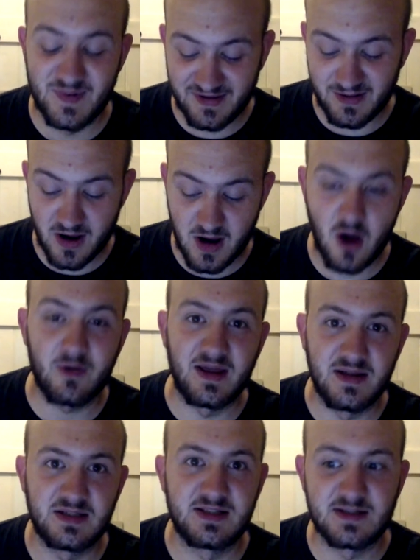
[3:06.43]
You'll be like,
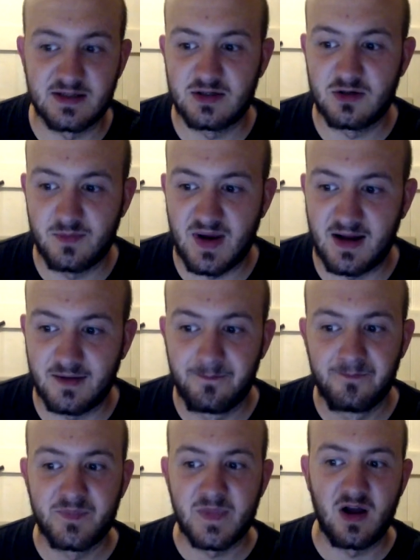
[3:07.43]
okay, this isn't too bad.